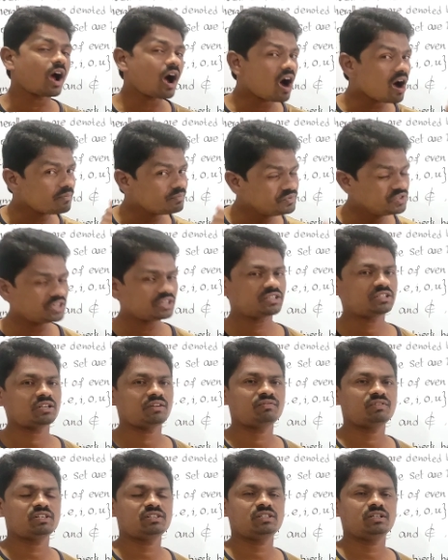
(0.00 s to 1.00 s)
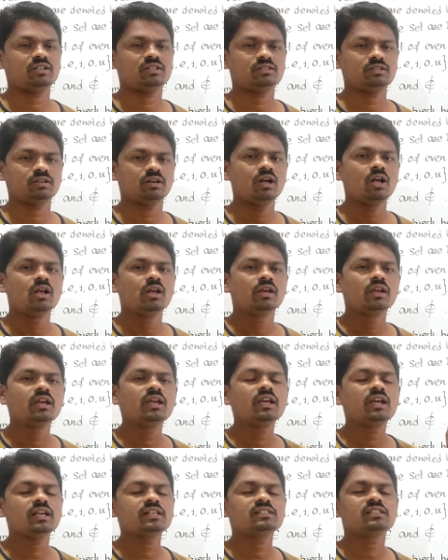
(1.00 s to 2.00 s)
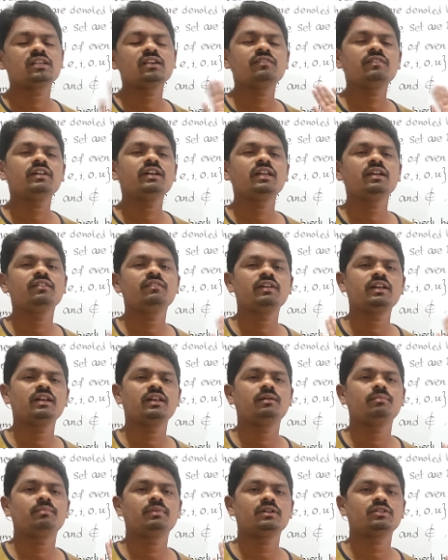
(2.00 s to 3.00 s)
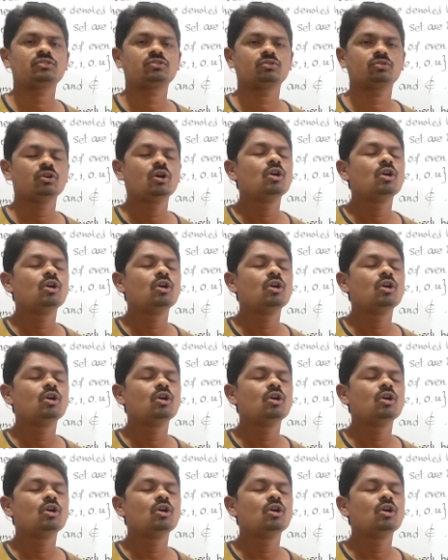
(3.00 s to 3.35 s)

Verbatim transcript: objects of the sets. He has given even numbers.